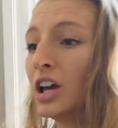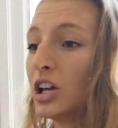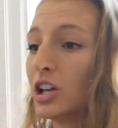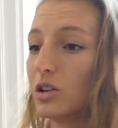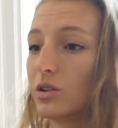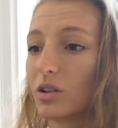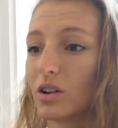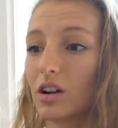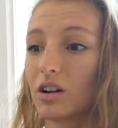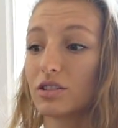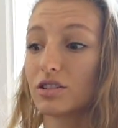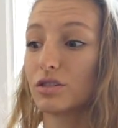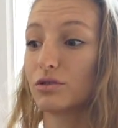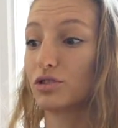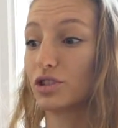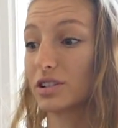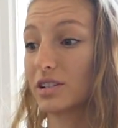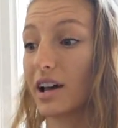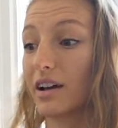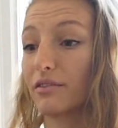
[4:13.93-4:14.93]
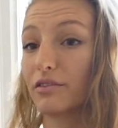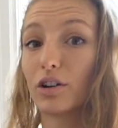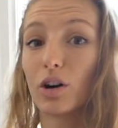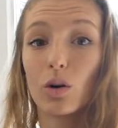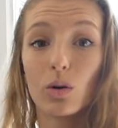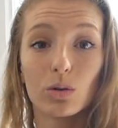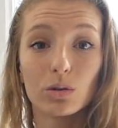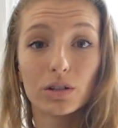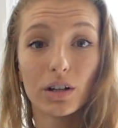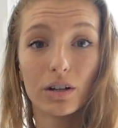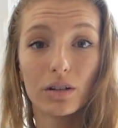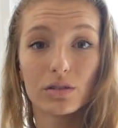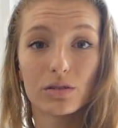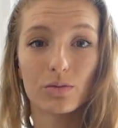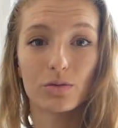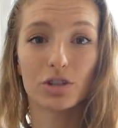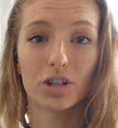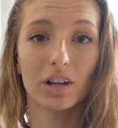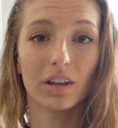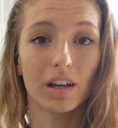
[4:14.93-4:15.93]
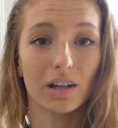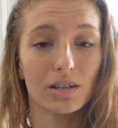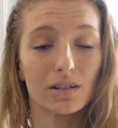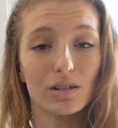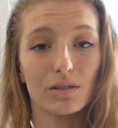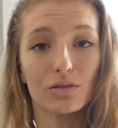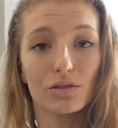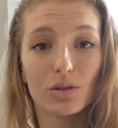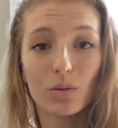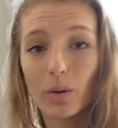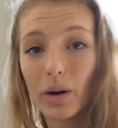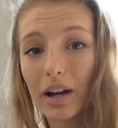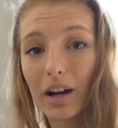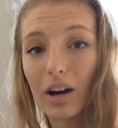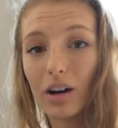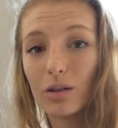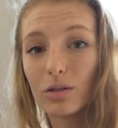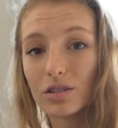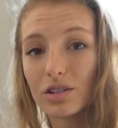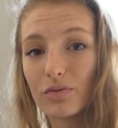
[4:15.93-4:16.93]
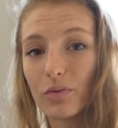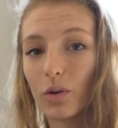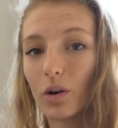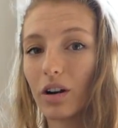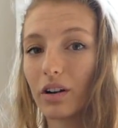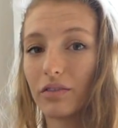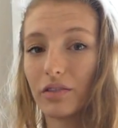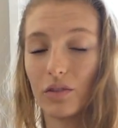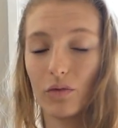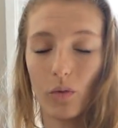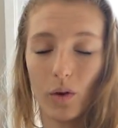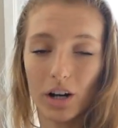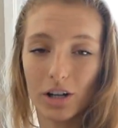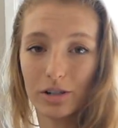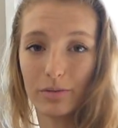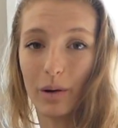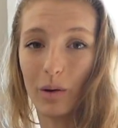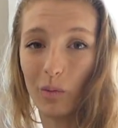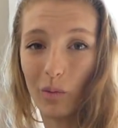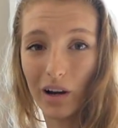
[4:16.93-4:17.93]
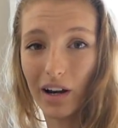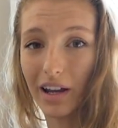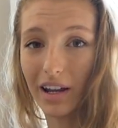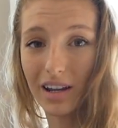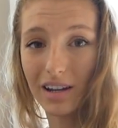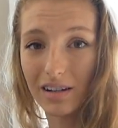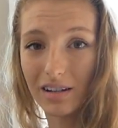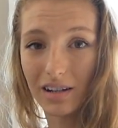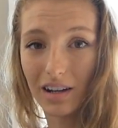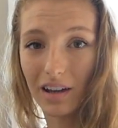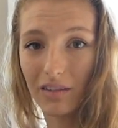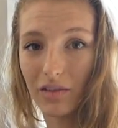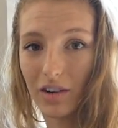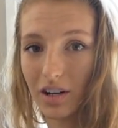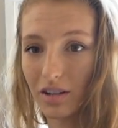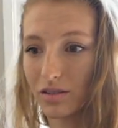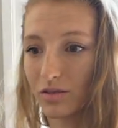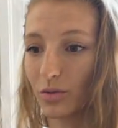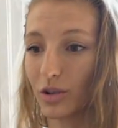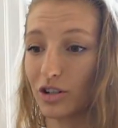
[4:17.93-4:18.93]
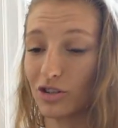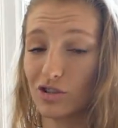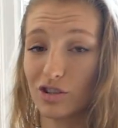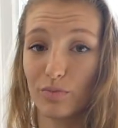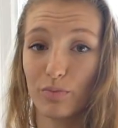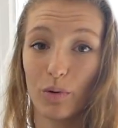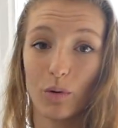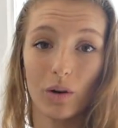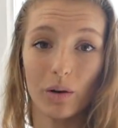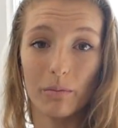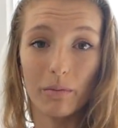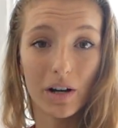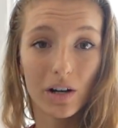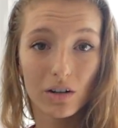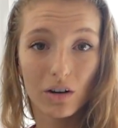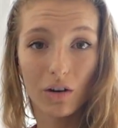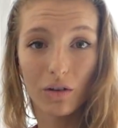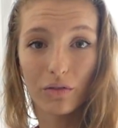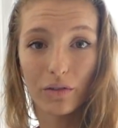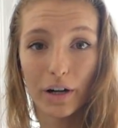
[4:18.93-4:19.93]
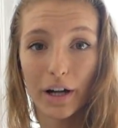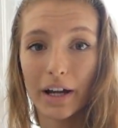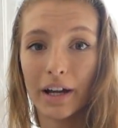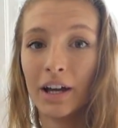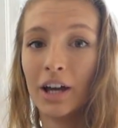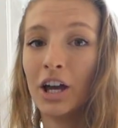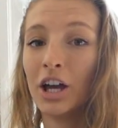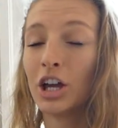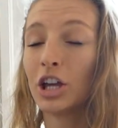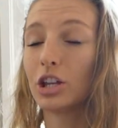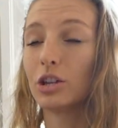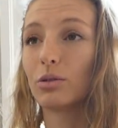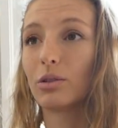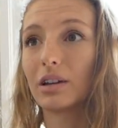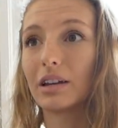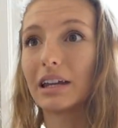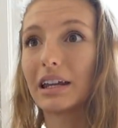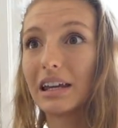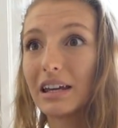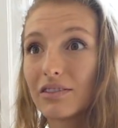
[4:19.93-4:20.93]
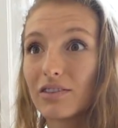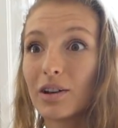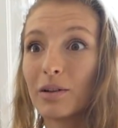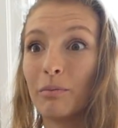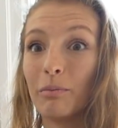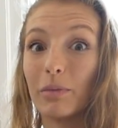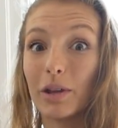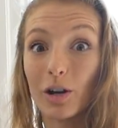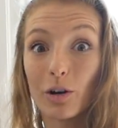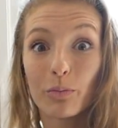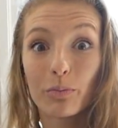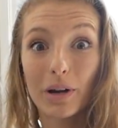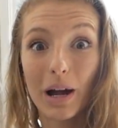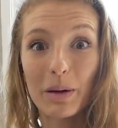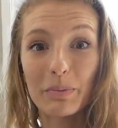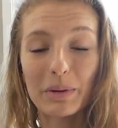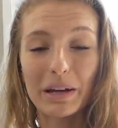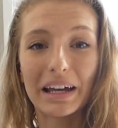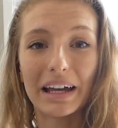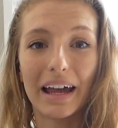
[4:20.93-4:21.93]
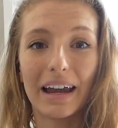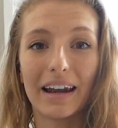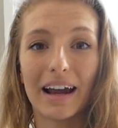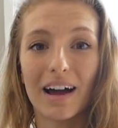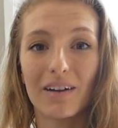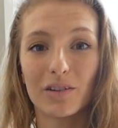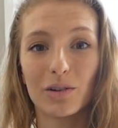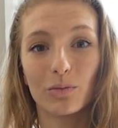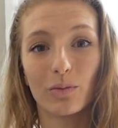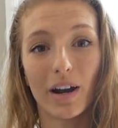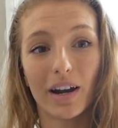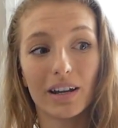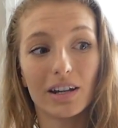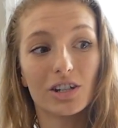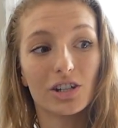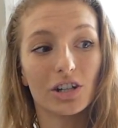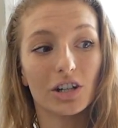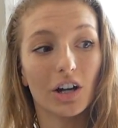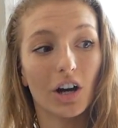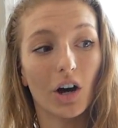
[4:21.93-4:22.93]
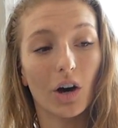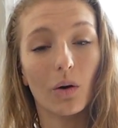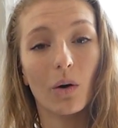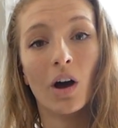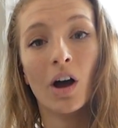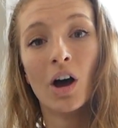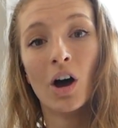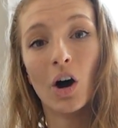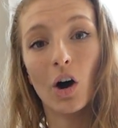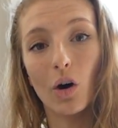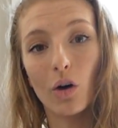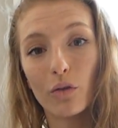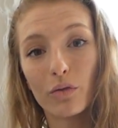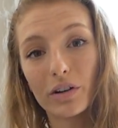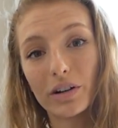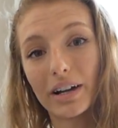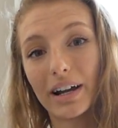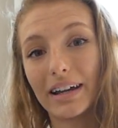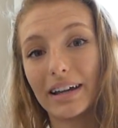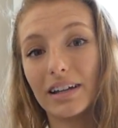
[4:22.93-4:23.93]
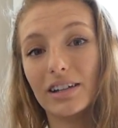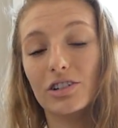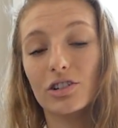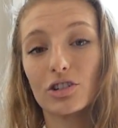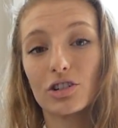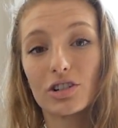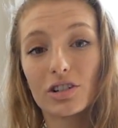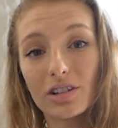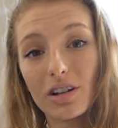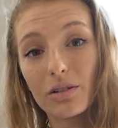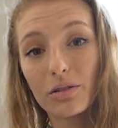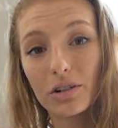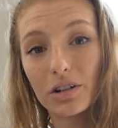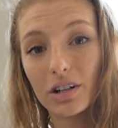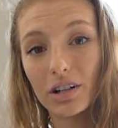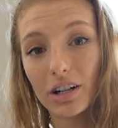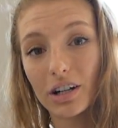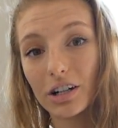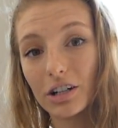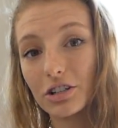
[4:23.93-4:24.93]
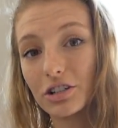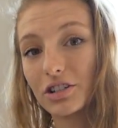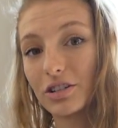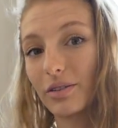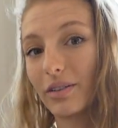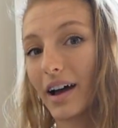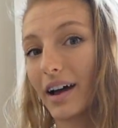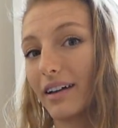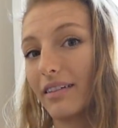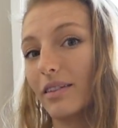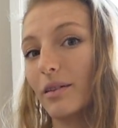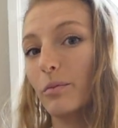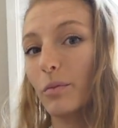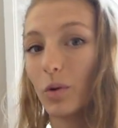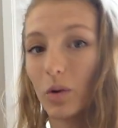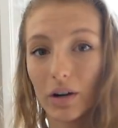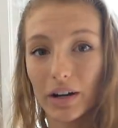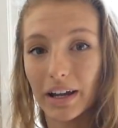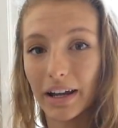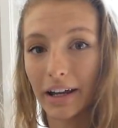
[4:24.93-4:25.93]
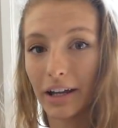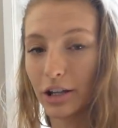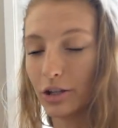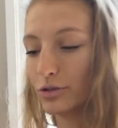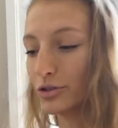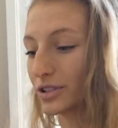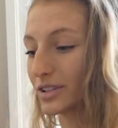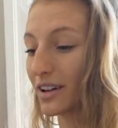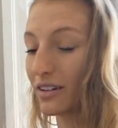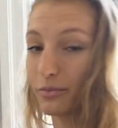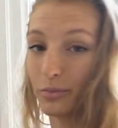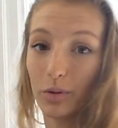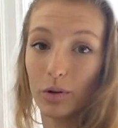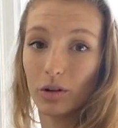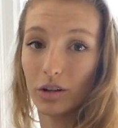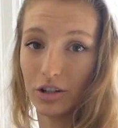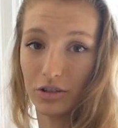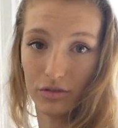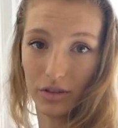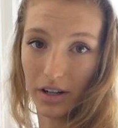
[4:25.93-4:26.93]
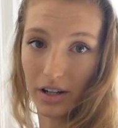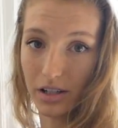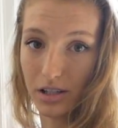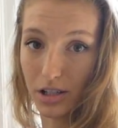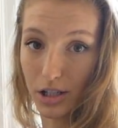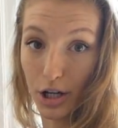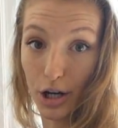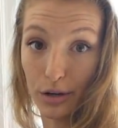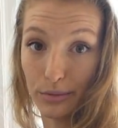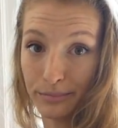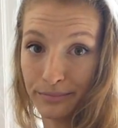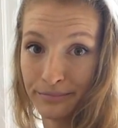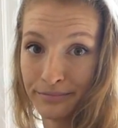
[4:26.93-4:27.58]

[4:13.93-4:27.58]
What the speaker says: You can also just have cold oats, which I like to use quick oats for if you've watched my What I Eat in a Day videos where you just pour milk over it. You can even meal prep it and have it ready to go overnight in your slow cooker so that in the morning you just have porridge ready to go.